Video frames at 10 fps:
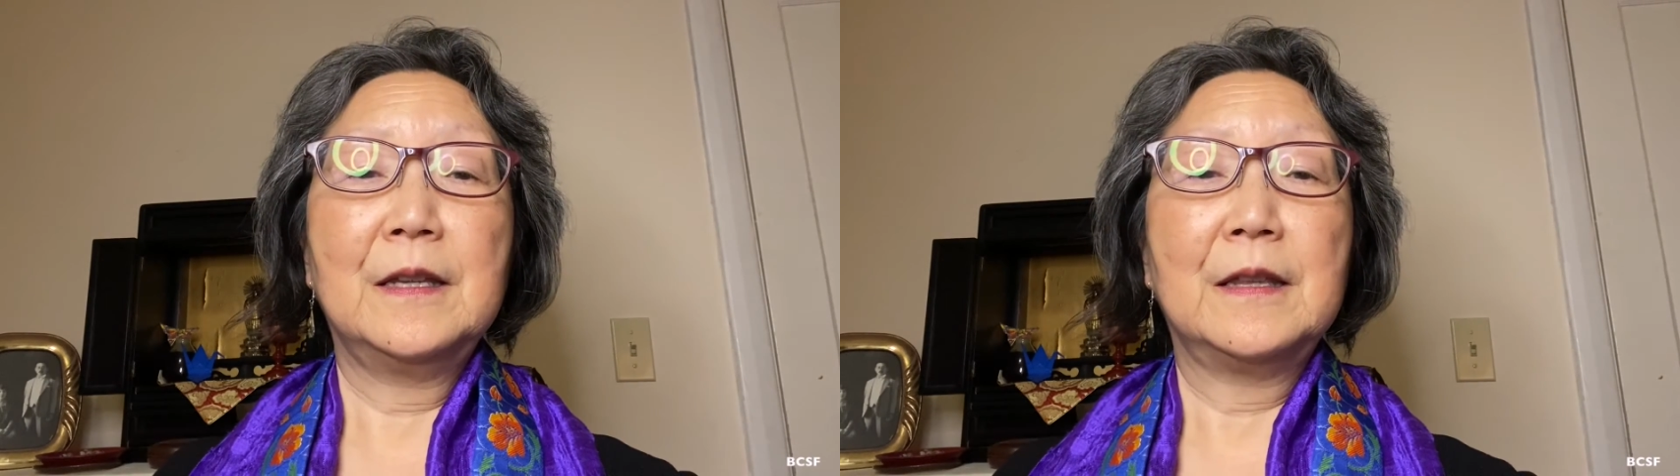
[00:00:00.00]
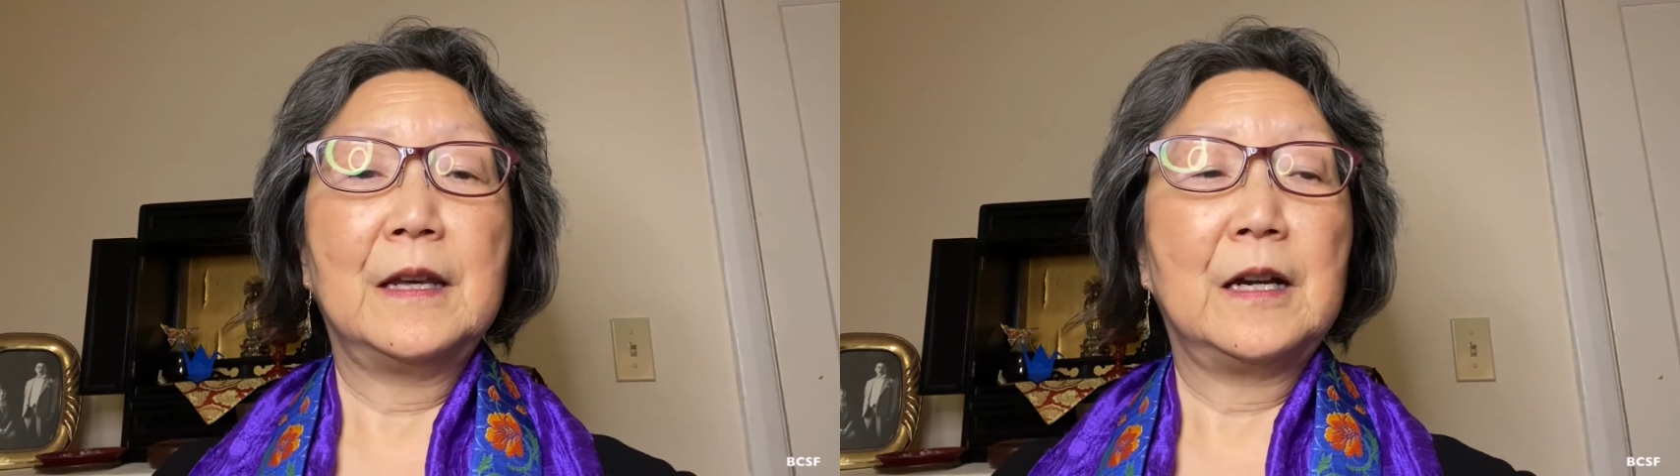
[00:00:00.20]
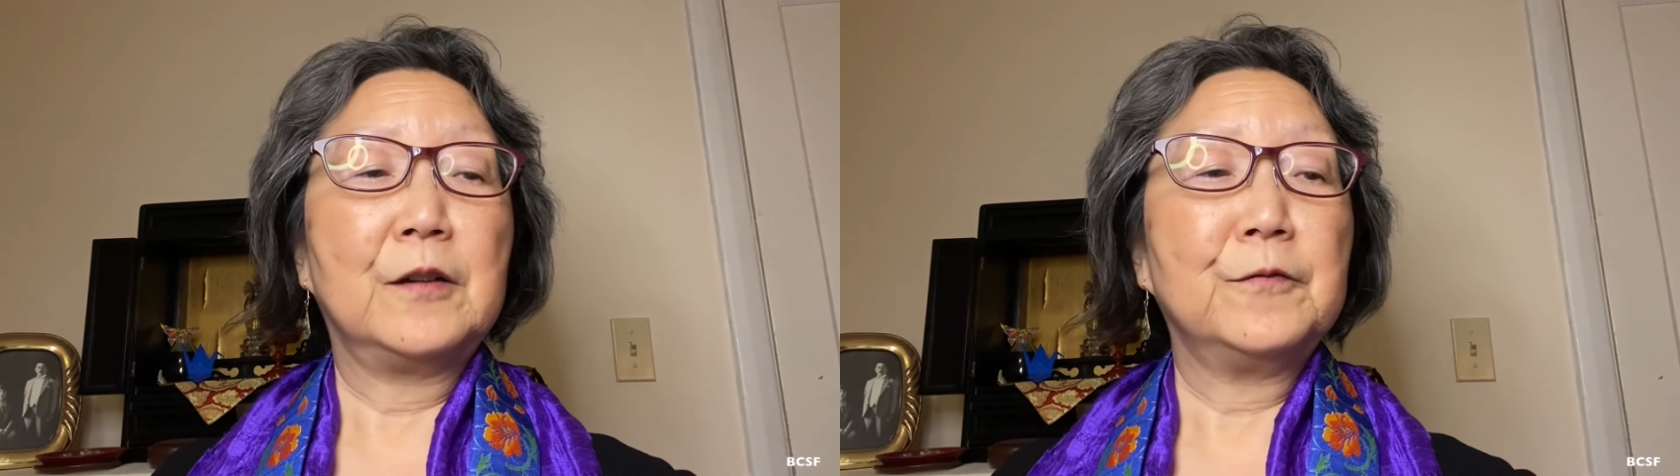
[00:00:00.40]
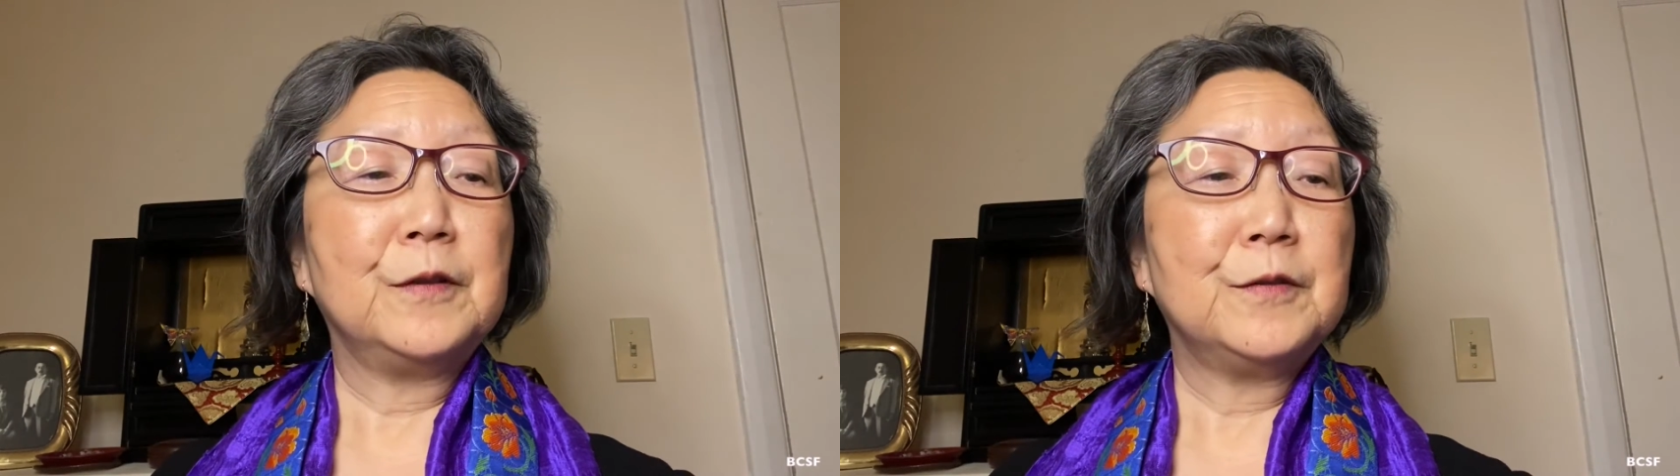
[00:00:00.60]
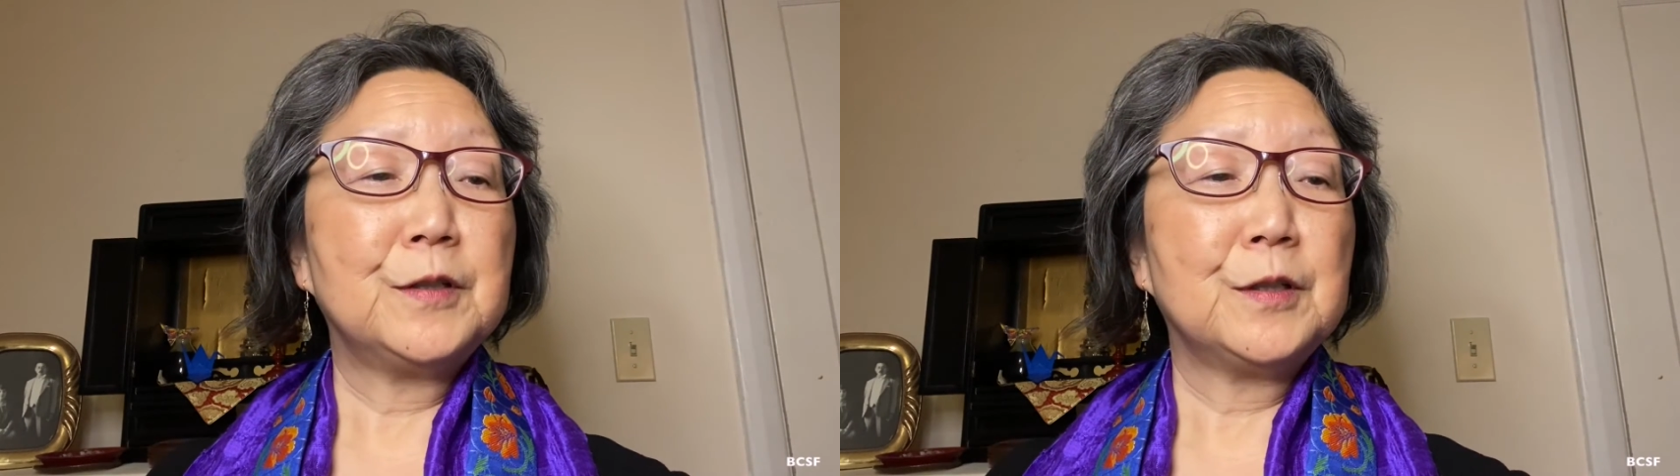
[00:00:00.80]
that our
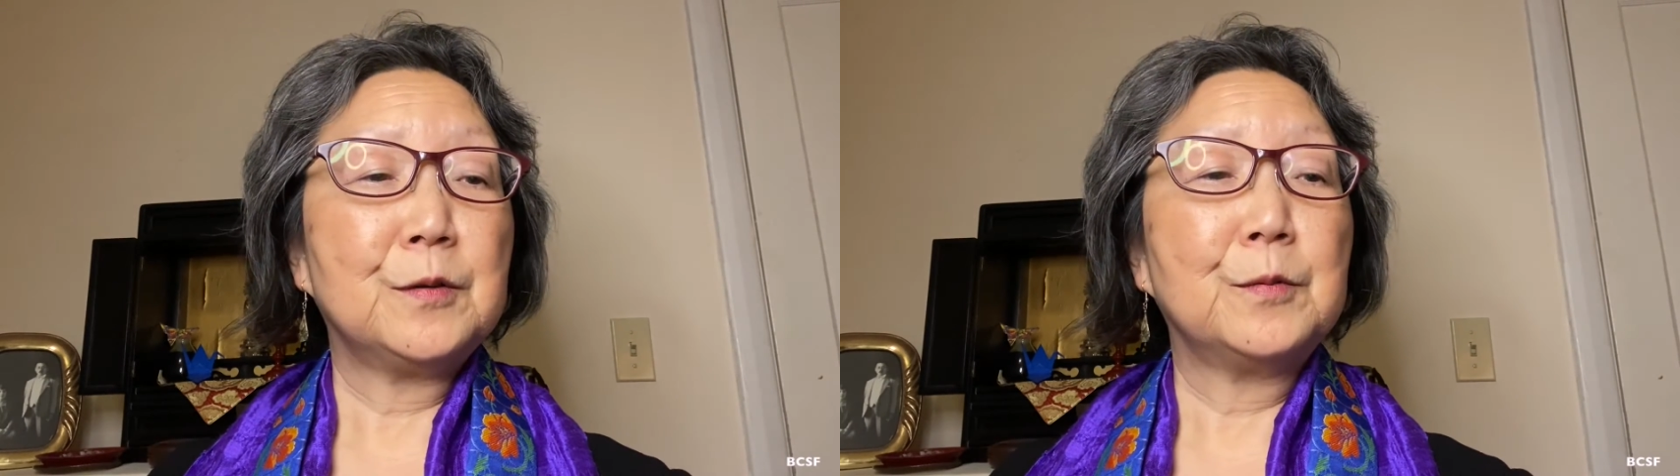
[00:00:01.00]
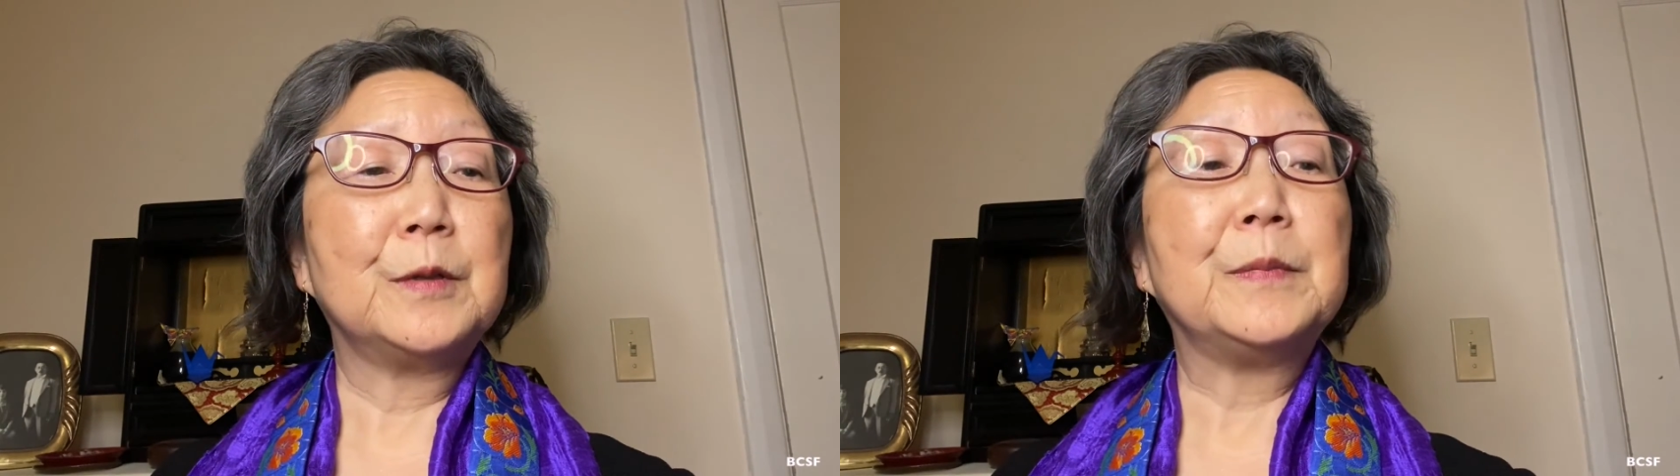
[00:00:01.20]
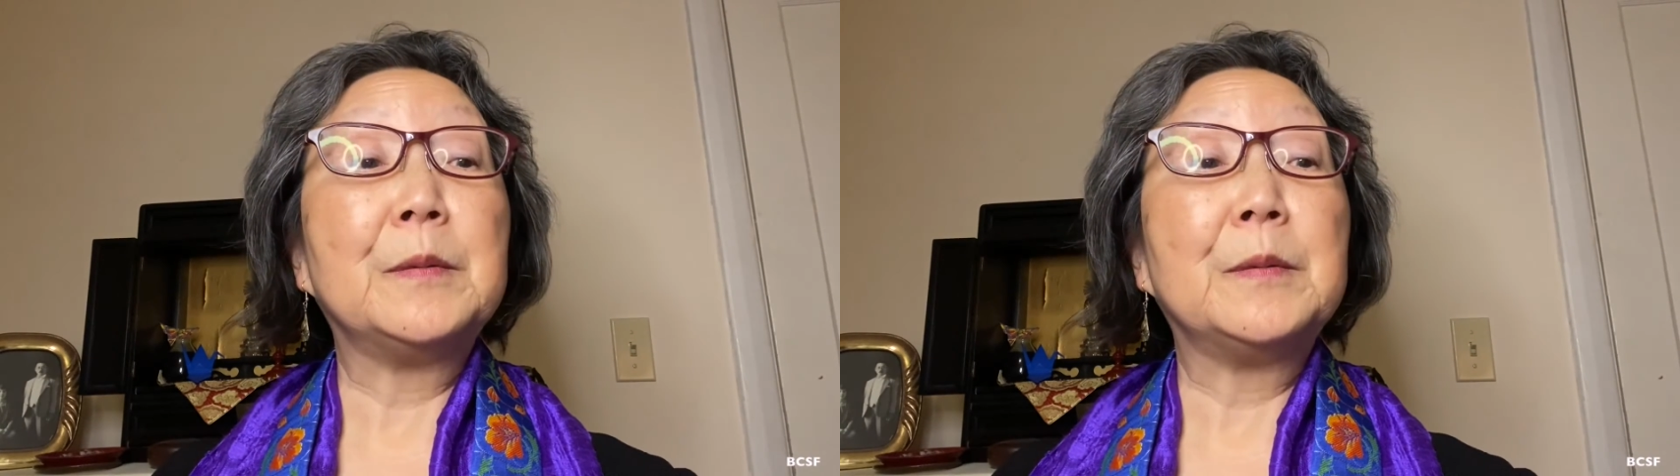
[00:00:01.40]
future would be